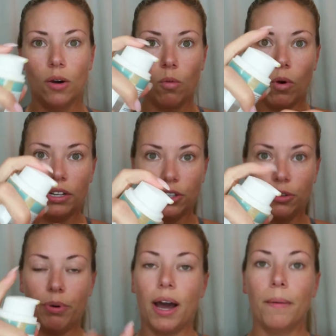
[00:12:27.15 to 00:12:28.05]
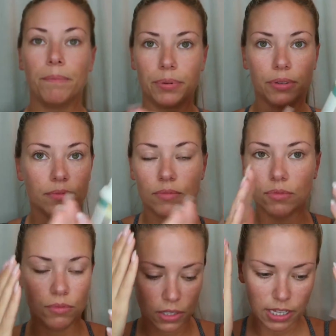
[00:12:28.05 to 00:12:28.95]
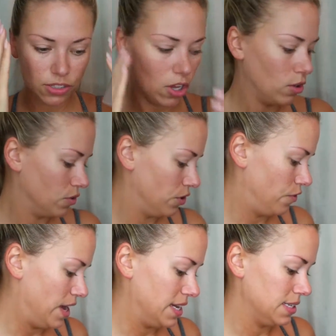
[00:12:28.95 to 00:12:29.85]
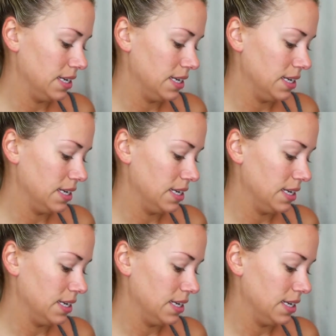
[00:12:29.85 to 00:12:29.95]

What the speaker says: 1 good pump, cleanse all over the face.